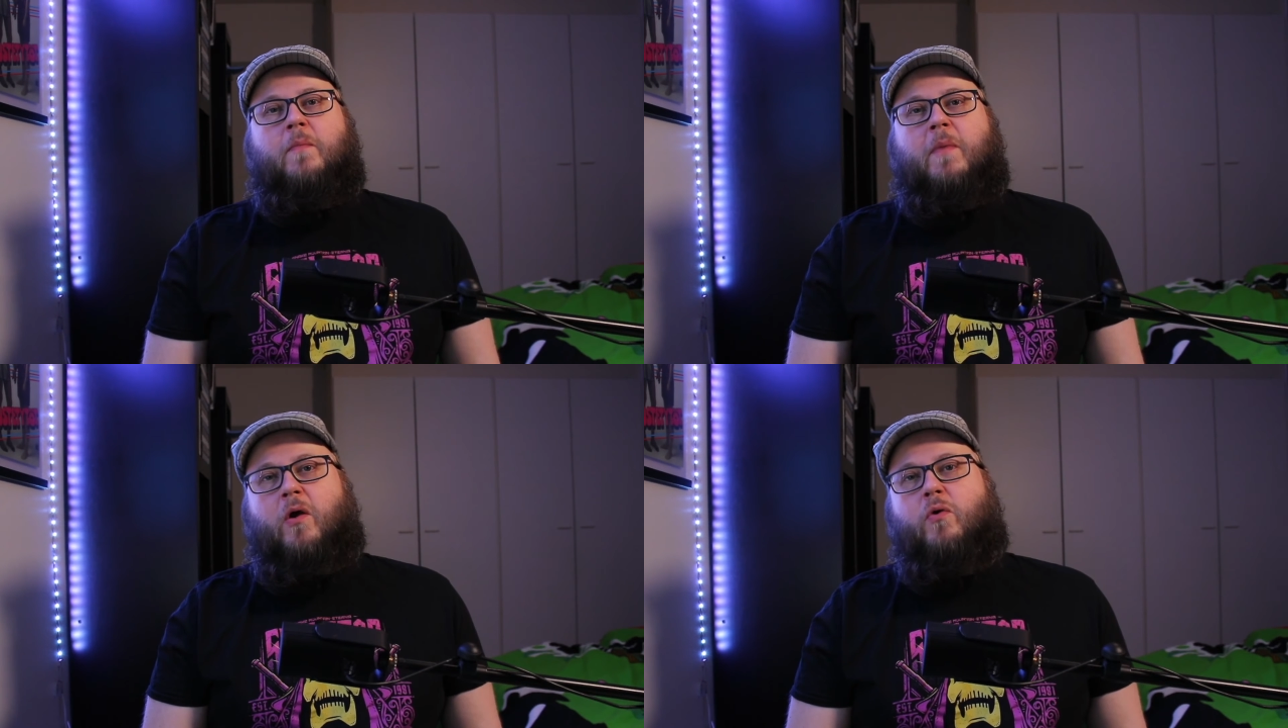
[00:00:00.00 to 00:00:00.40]

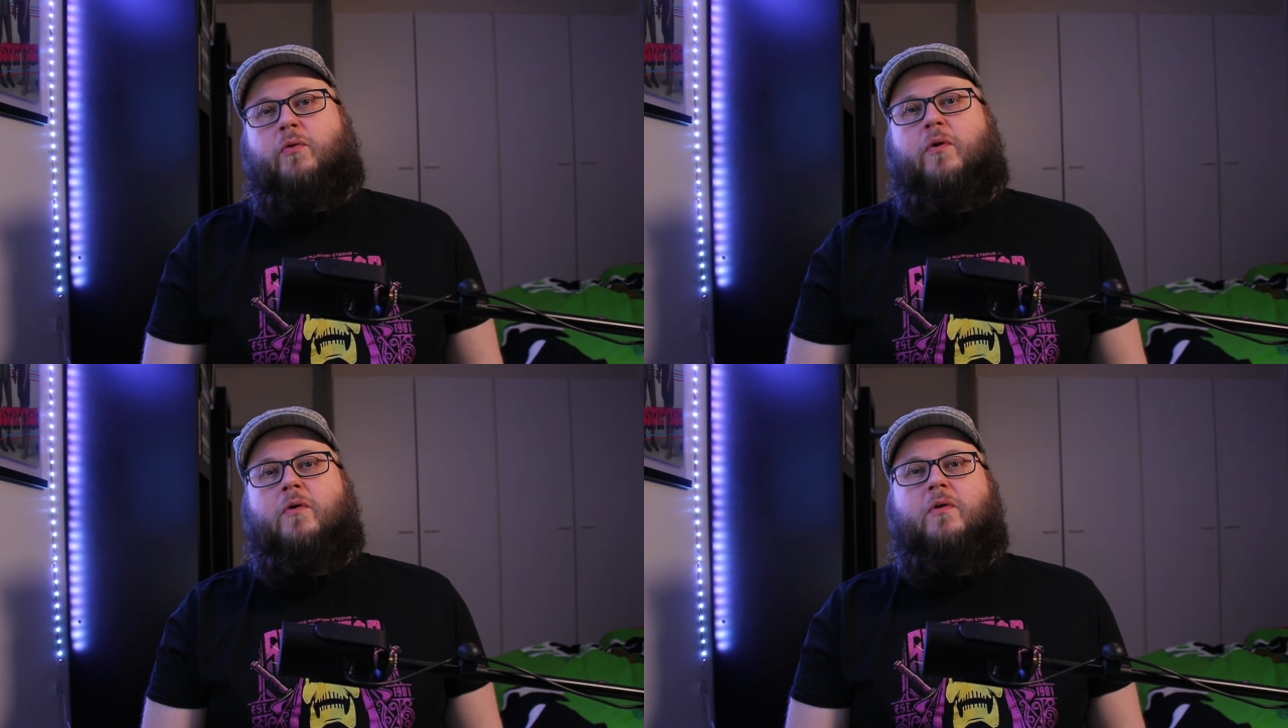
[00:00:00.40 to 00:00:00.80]
my
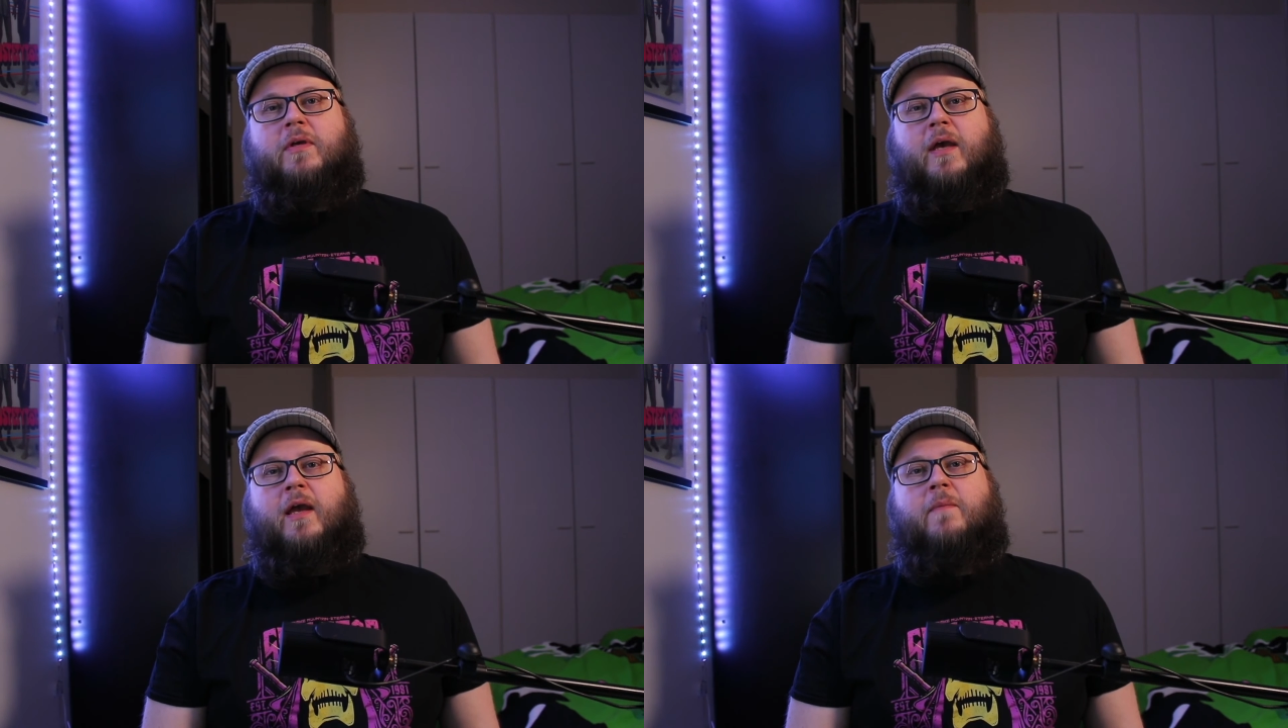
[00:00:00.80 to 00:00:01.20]
own
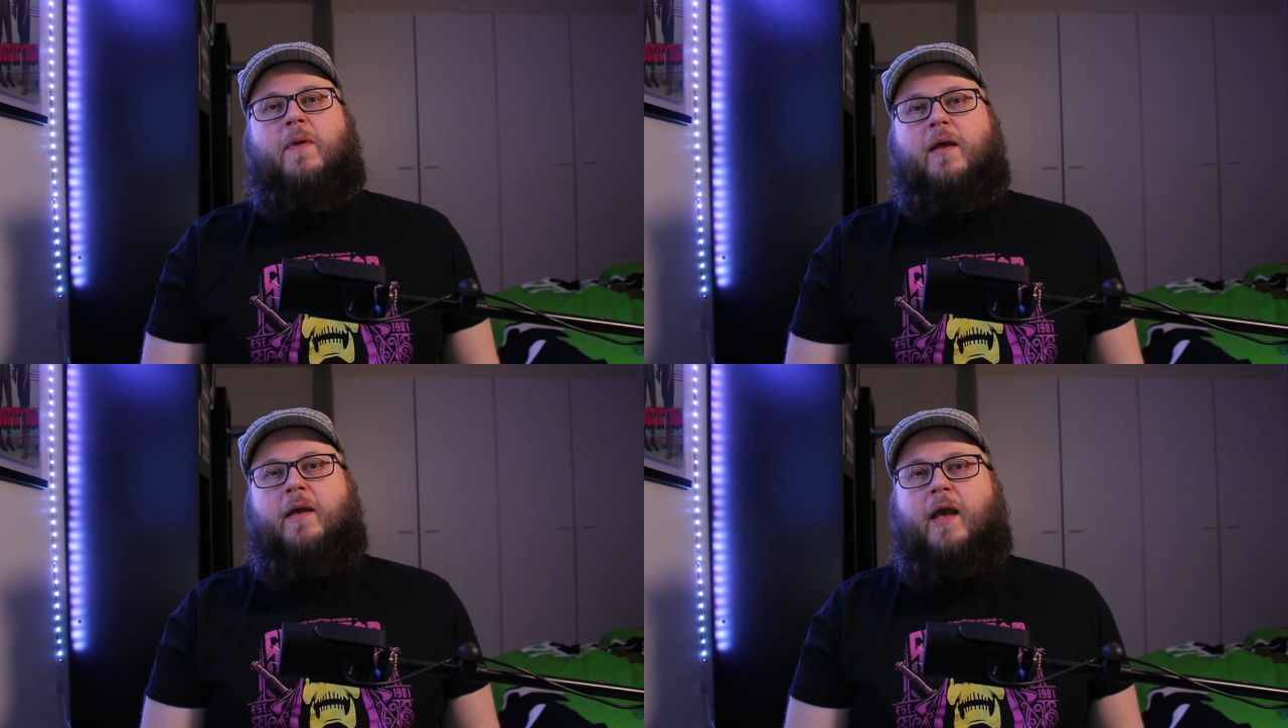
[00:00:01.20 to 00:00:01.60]

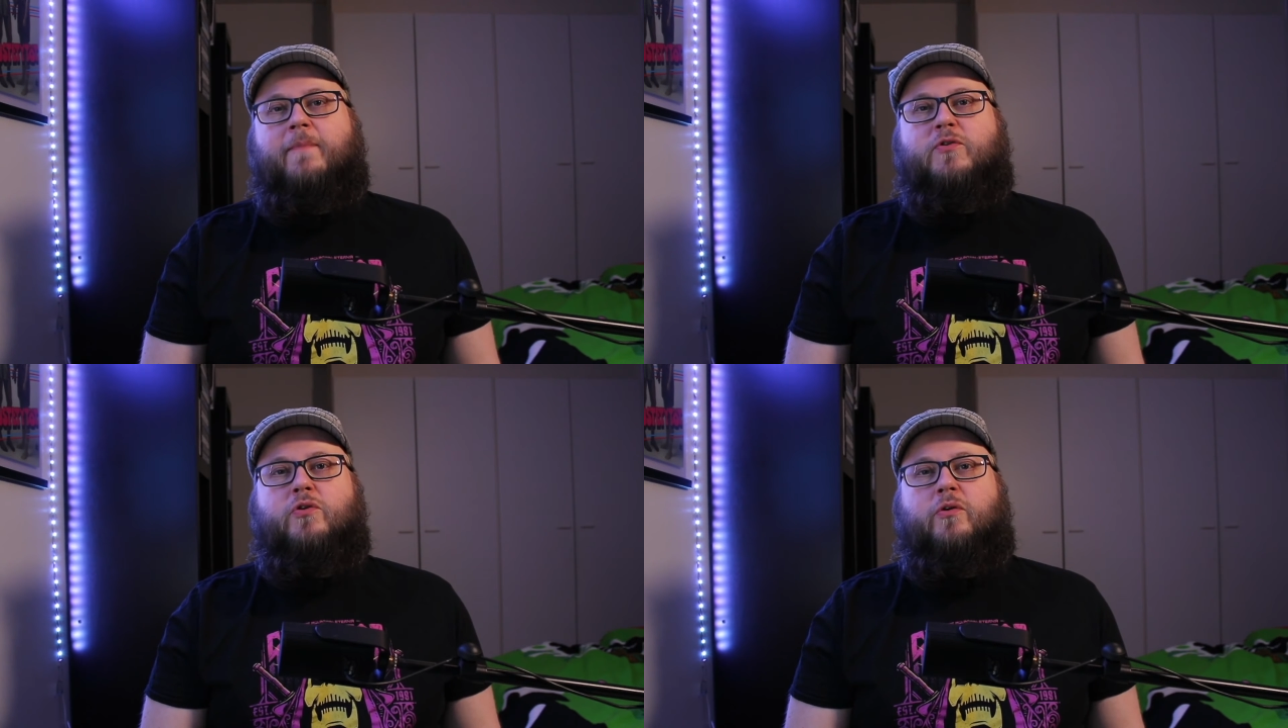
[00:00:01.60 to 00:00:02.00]
gameplay
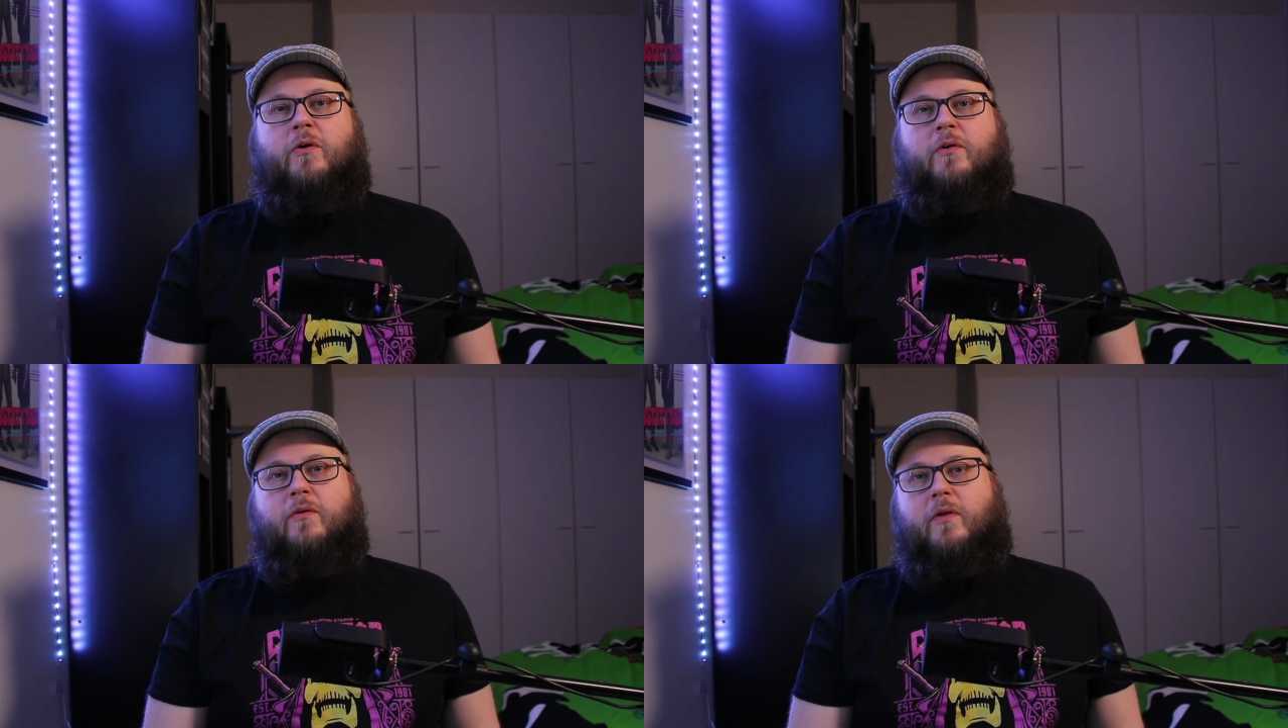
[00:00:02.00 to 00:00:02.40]
capture